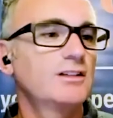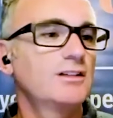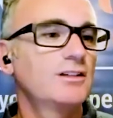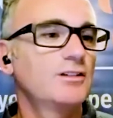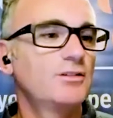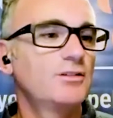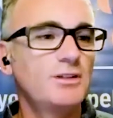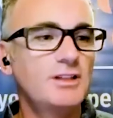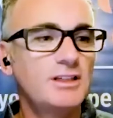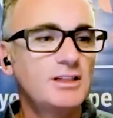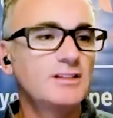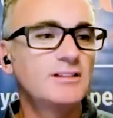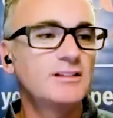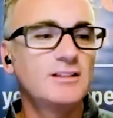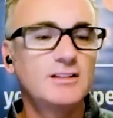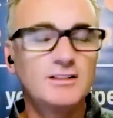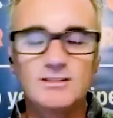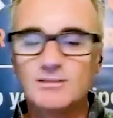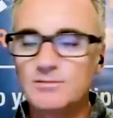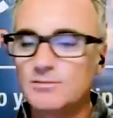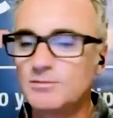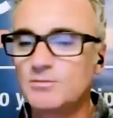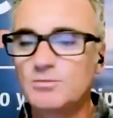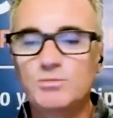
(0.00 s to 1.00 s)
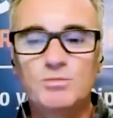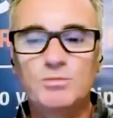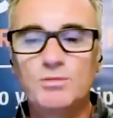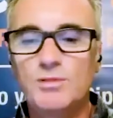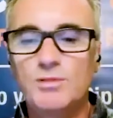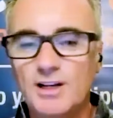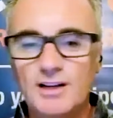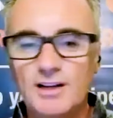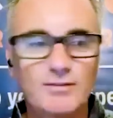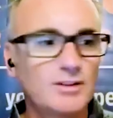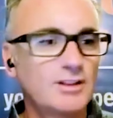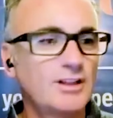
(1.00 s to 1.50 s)
you know, eating
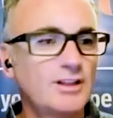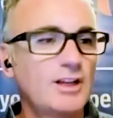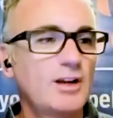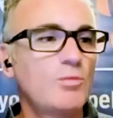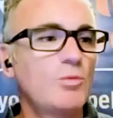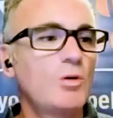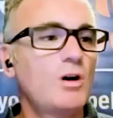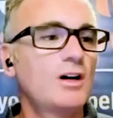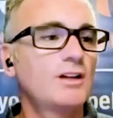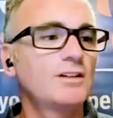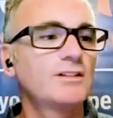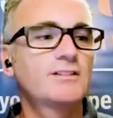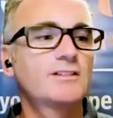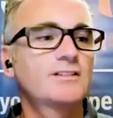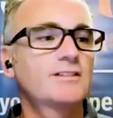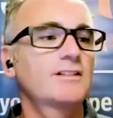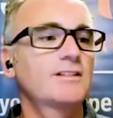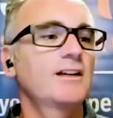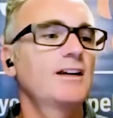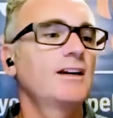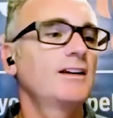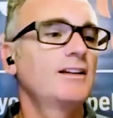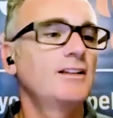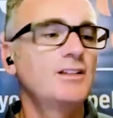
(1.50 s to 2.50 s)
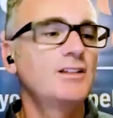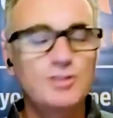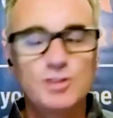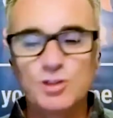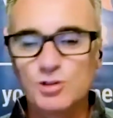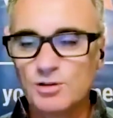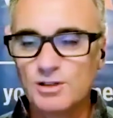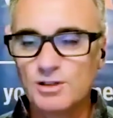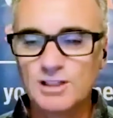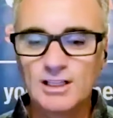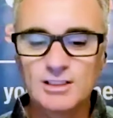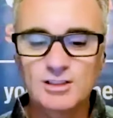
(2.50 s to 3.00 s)
whatever they want uh,
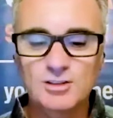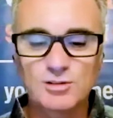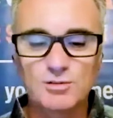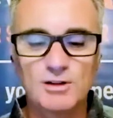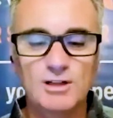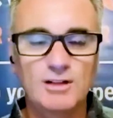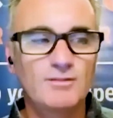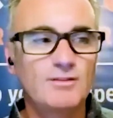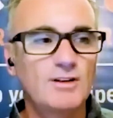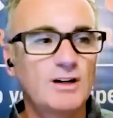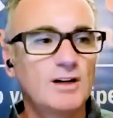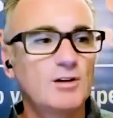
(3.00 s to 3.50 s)
during that twelve yes.